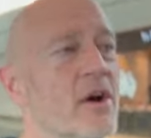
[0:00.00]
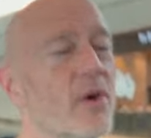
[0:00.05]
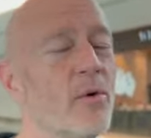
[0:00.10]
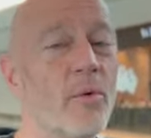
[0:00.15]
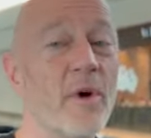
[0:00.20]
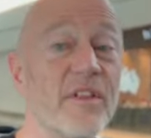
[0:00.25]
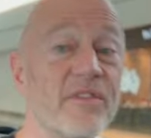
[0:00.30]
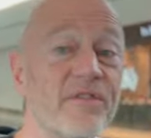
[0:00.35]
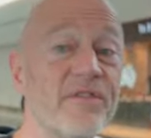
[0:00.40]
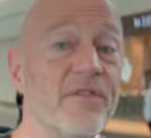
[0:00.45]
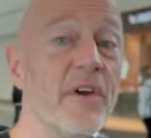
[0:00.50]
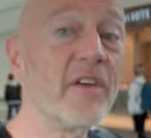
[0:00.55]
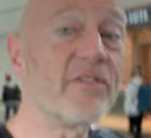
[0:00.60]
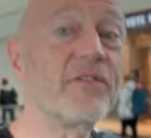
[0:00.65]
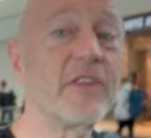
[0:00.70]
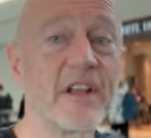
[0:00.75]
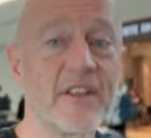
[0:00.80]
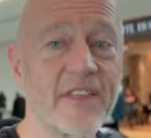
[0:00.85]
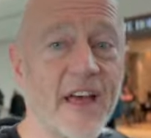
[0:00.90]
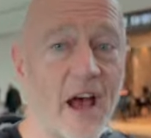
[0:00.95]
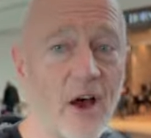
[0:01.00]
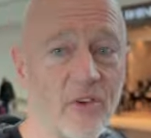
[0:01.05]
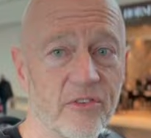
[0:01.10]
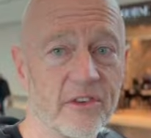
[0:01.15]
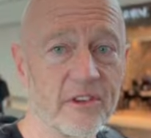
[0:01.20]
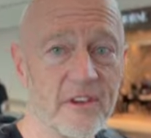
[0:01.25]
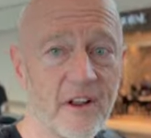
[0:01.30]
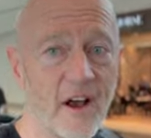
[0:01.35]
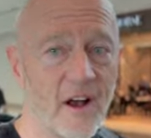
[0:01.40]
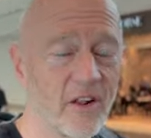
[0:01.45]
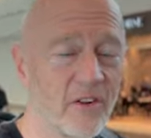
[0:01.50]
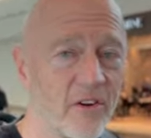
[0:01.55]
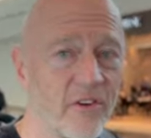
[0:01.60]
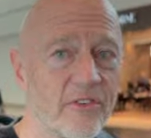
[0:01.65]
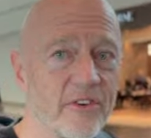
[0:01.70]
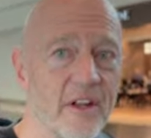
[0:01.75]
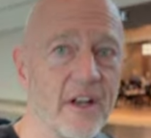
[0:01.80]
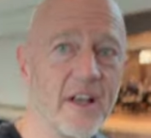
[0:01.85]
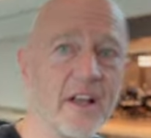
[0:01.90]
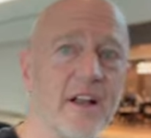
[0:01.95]
with
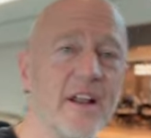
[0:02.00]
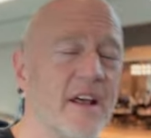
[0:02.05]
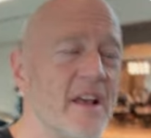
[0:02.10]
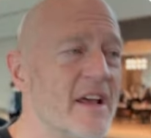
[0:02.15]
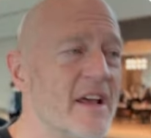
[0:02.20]
$50,000 in it,